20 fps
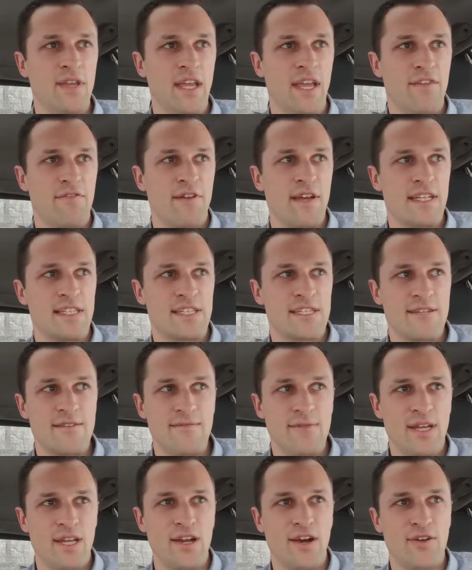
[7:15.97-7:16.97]
it's
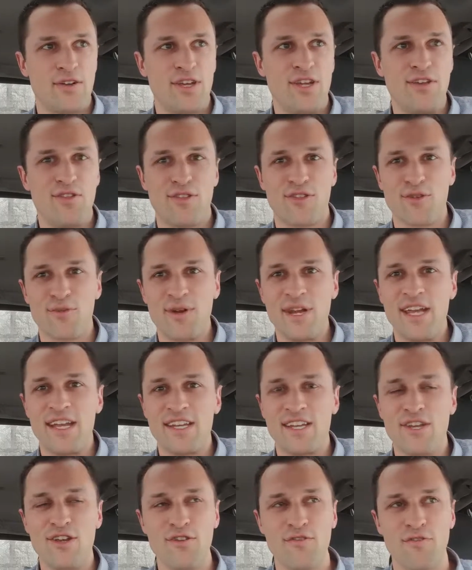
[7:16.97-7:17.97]
Q3
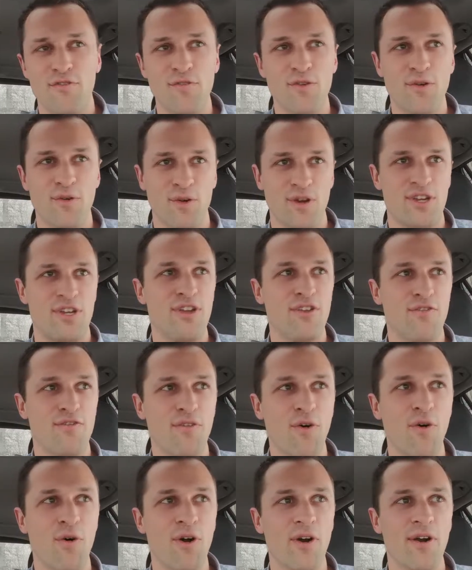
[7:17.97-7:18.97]
and
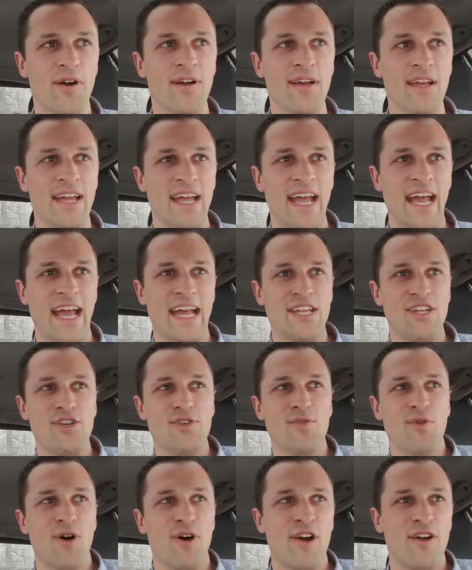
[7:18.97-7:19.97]
Q4 and
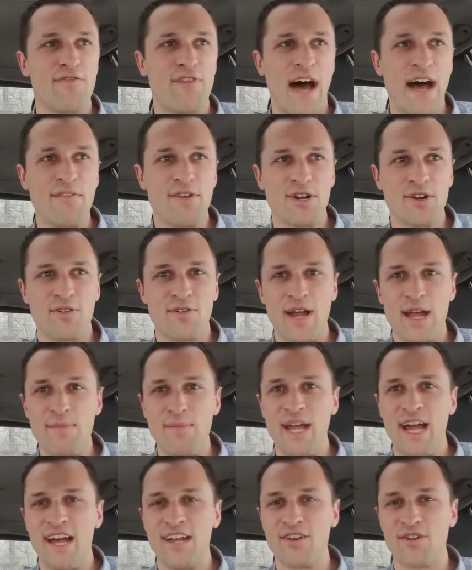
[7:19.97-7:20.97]
you are $500,000
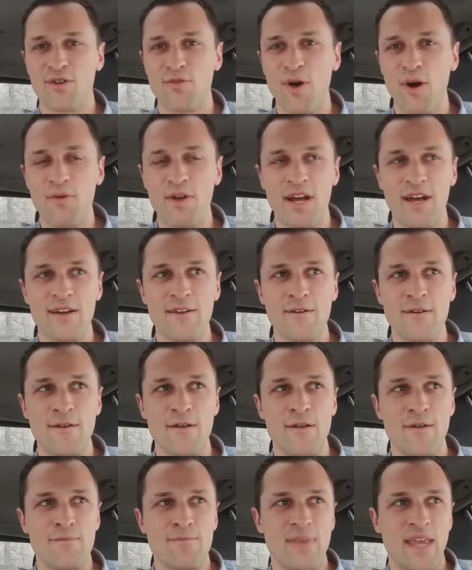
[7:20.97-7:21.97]
behind your quota,
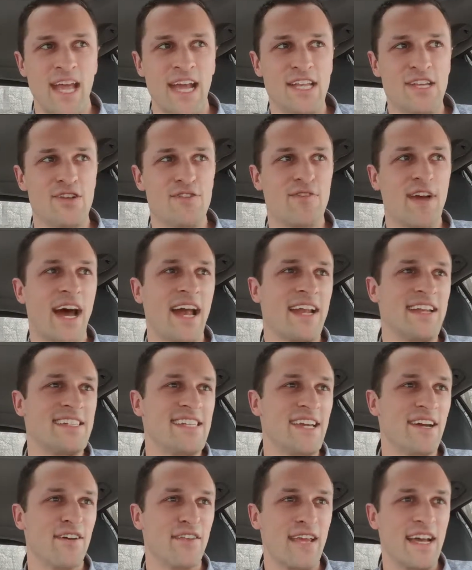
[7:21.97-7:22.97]
and you've got a
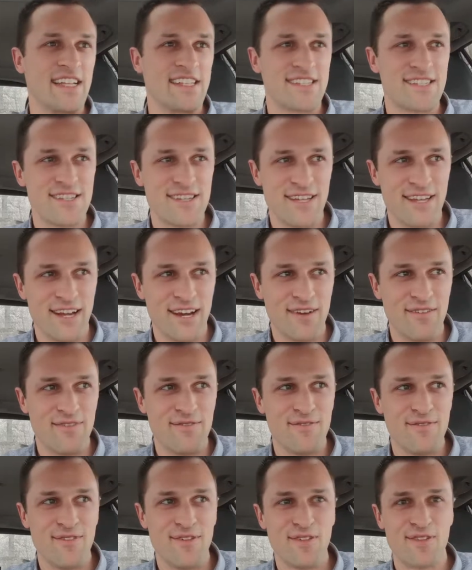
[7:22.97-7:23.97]
deal that's
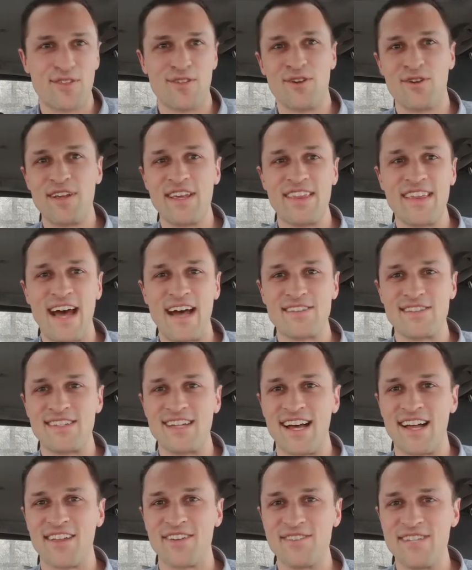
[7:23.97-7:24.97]

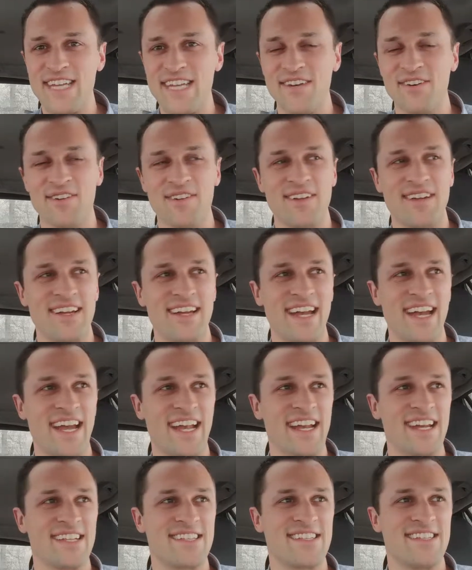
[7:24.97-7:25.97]
$30,000 deal
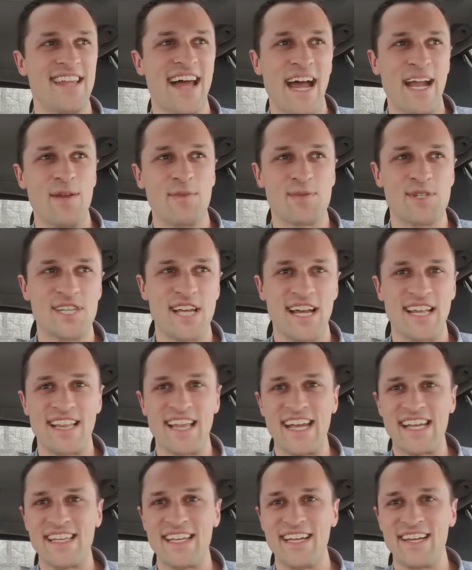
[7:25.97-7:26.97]
and it's 90%
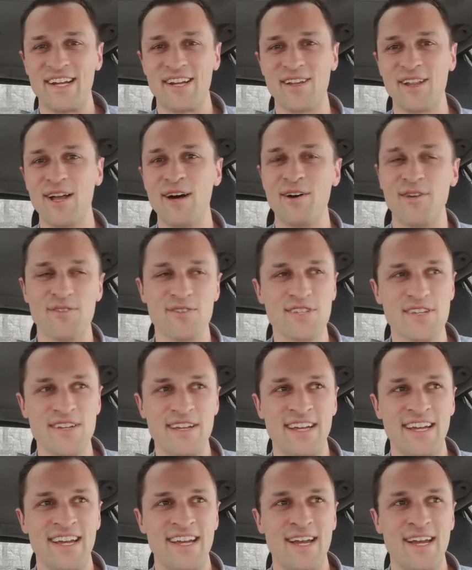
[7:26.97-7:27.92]
likely to close,